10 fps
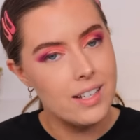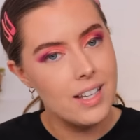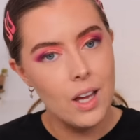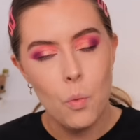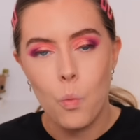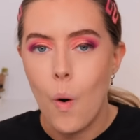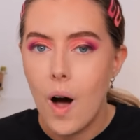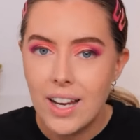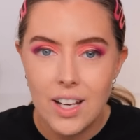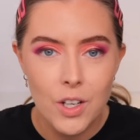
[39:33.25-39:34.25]
It's like,
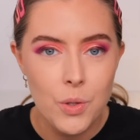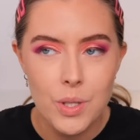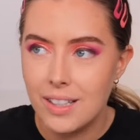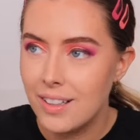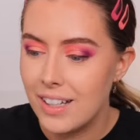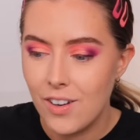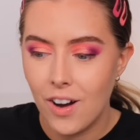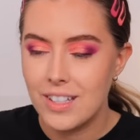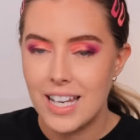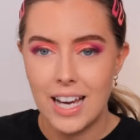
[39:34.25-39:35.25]
why are you still in
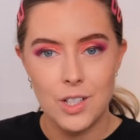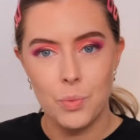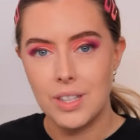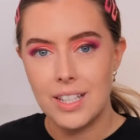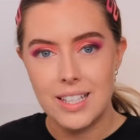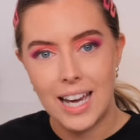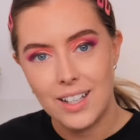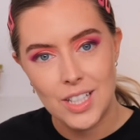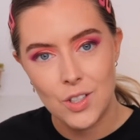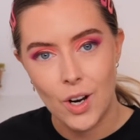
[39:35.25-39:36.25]
contact with this
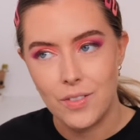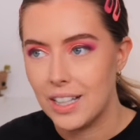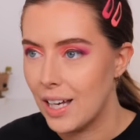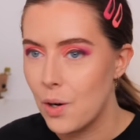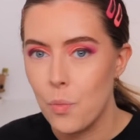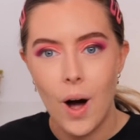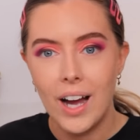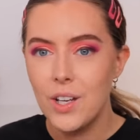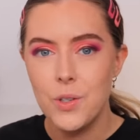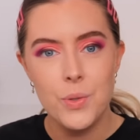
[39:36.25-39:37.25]
taxi driver? Like, why
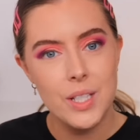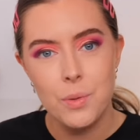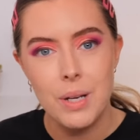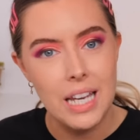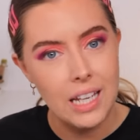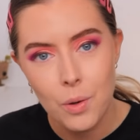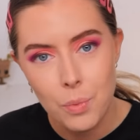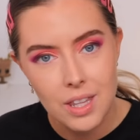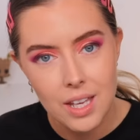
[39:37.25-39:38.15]
are you still meeting up with